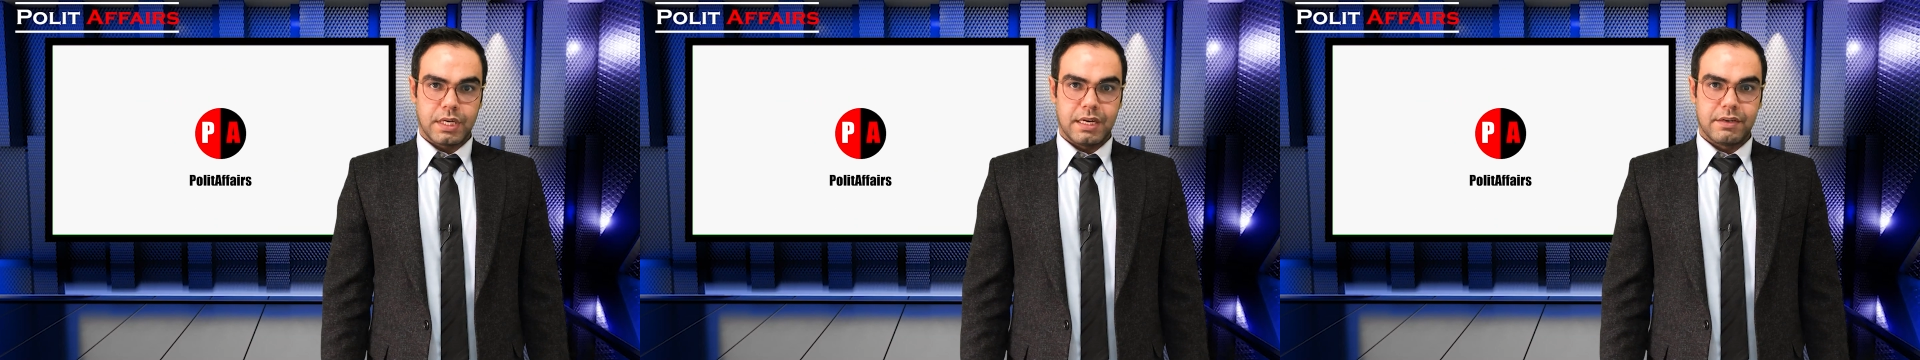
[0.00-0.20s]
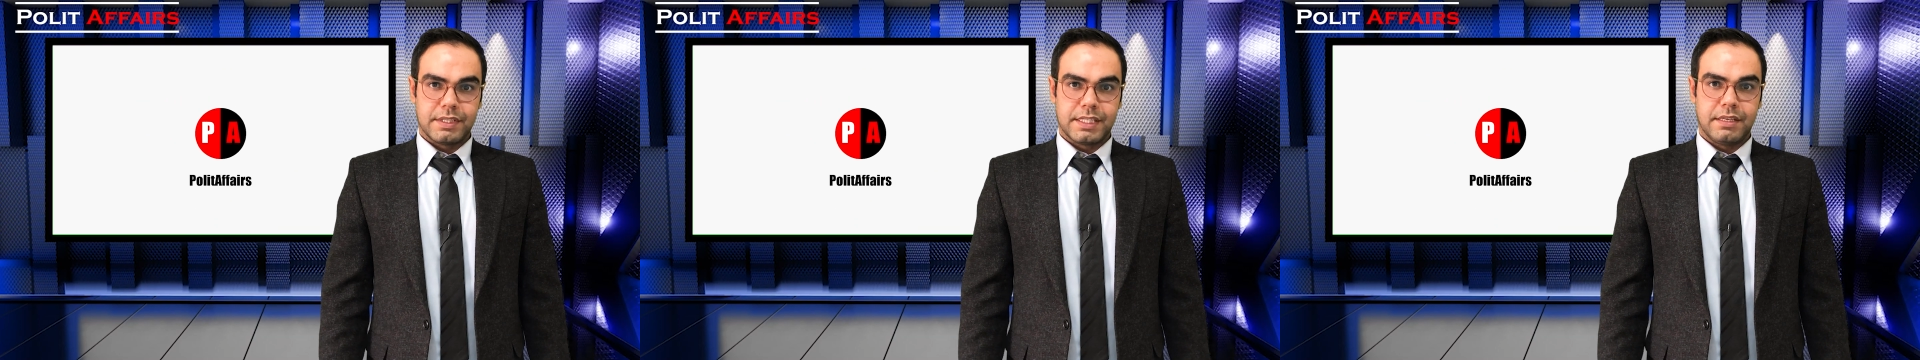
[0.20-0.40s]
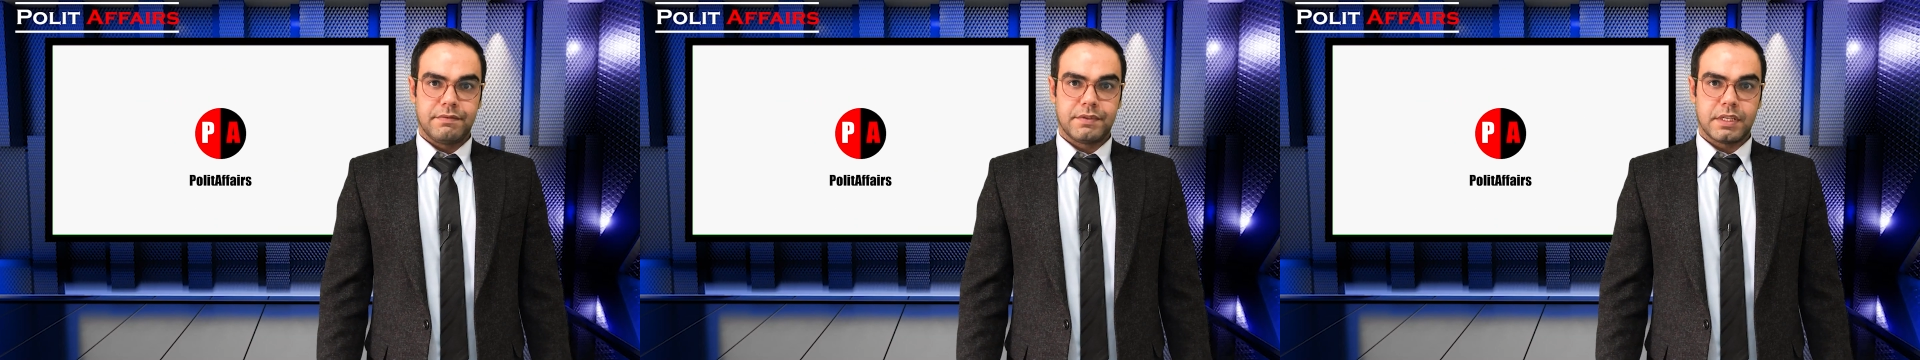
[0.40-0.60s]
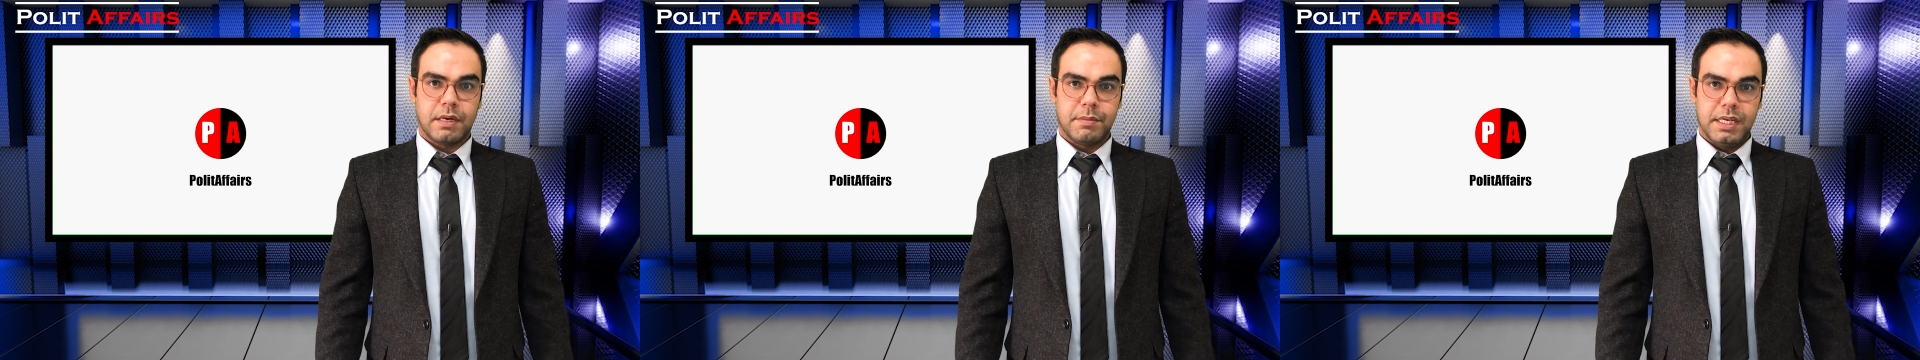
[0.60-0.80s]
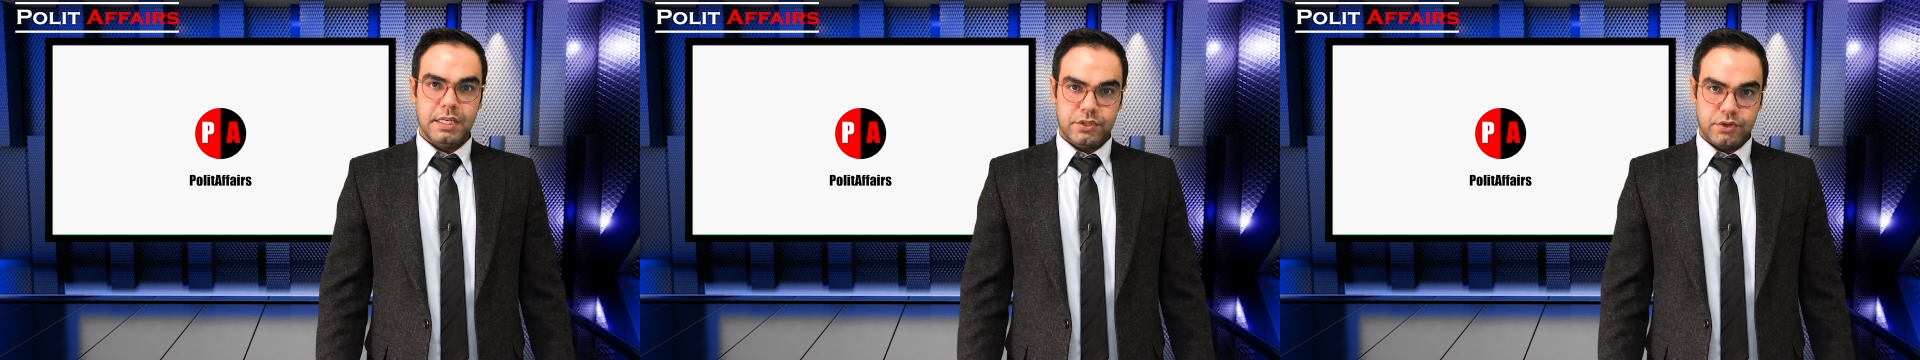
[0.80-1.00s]
I received
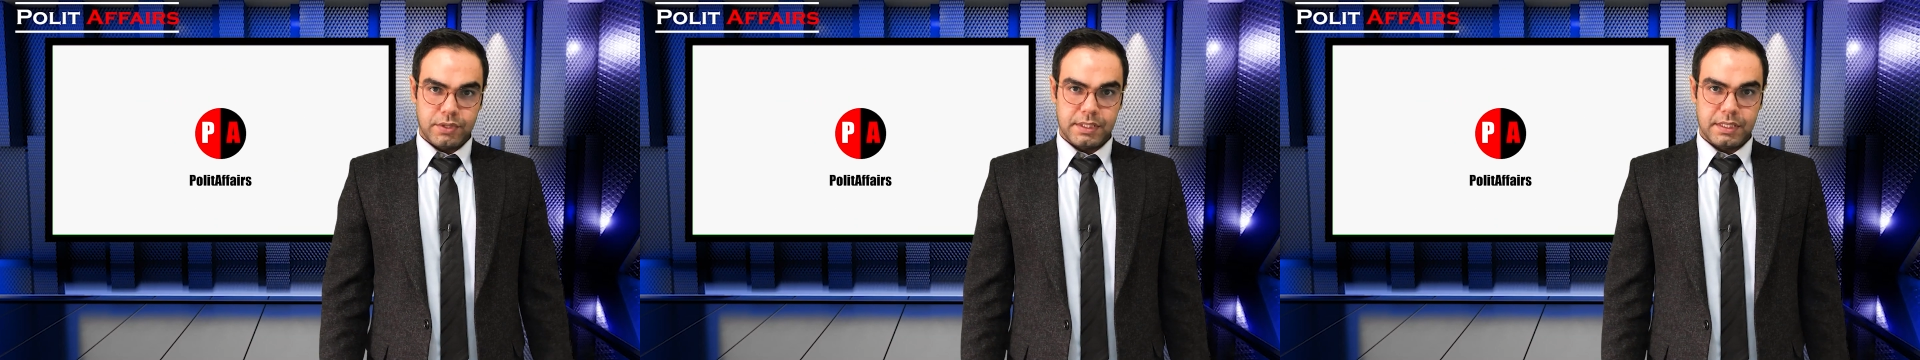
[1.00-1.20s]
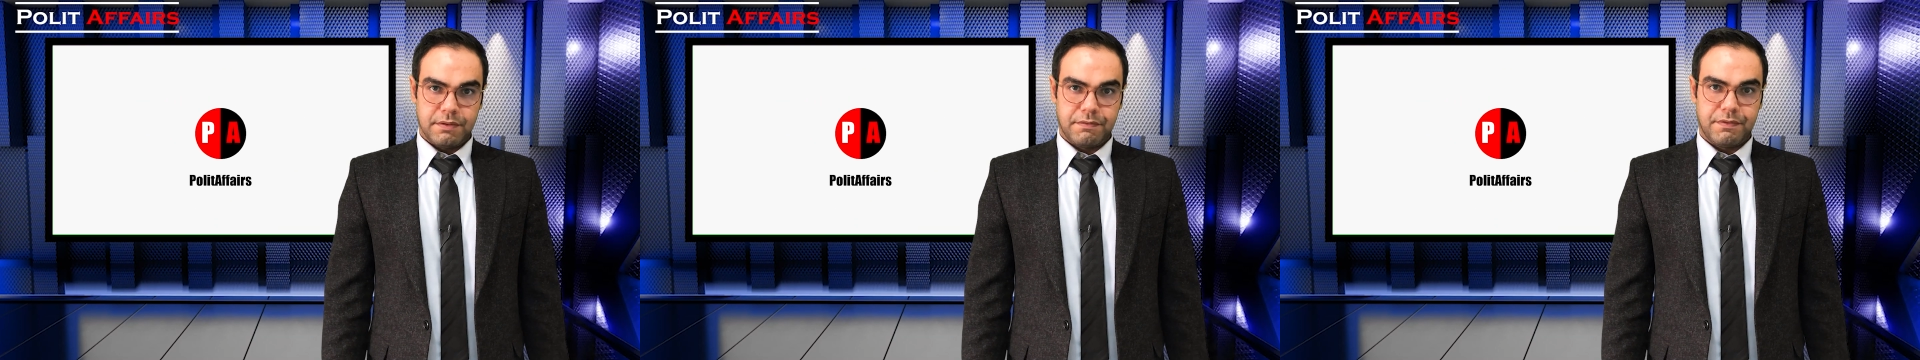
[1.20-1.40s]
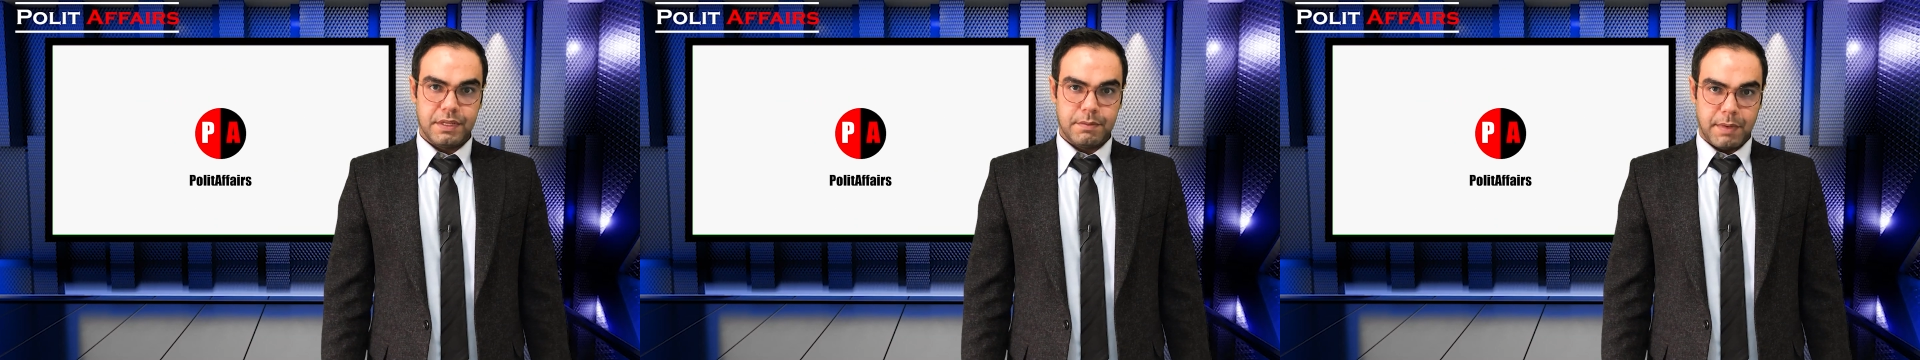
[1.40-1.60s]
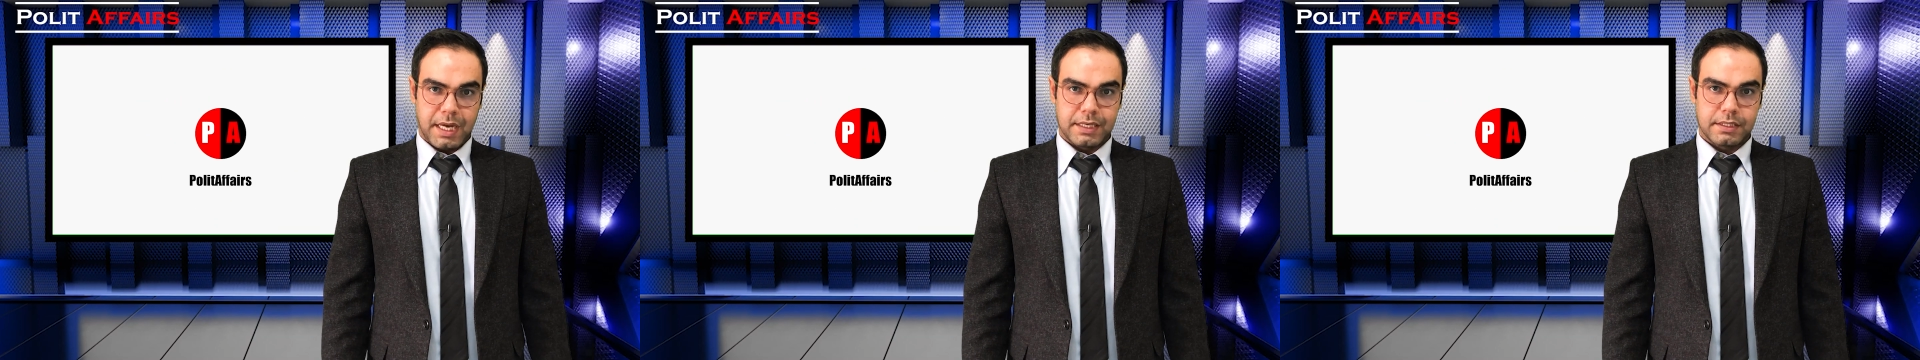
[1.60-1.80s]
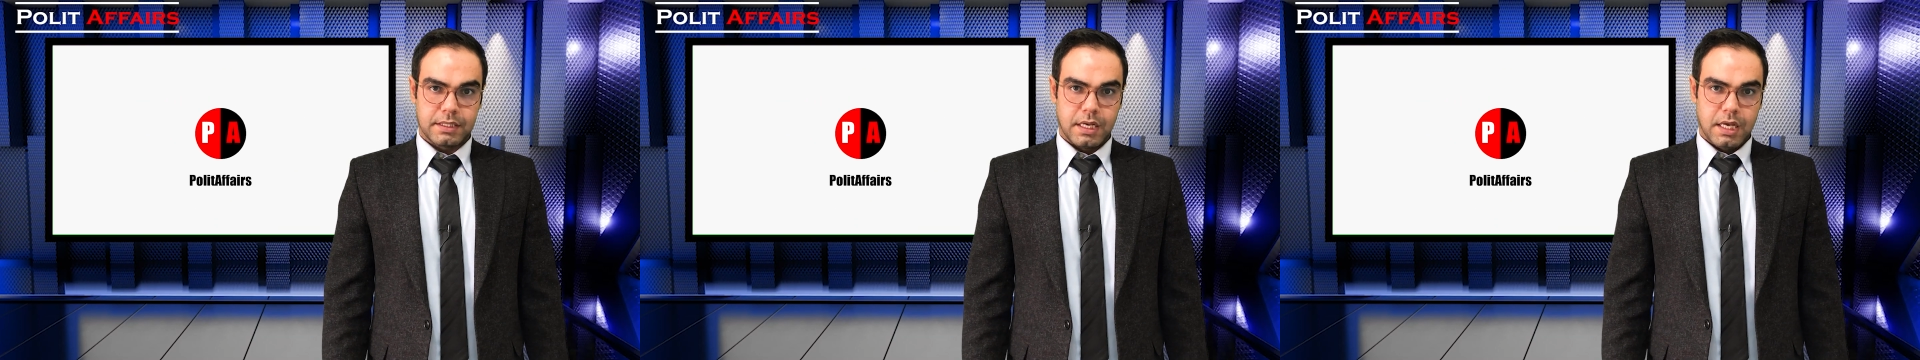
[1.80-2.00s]
some interesting
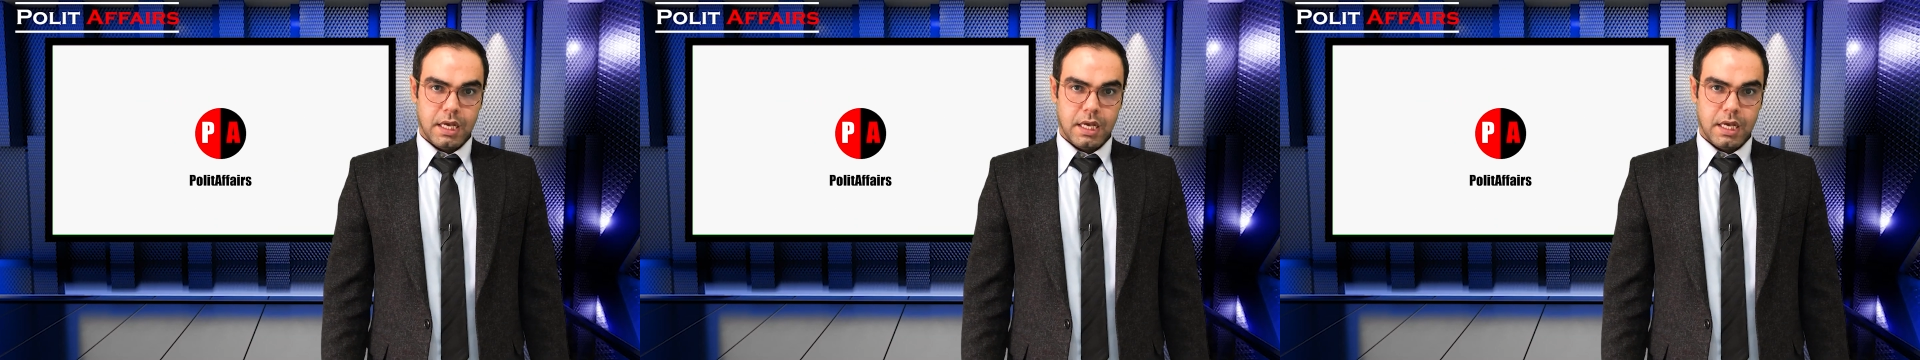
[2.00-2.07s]
feedbacks.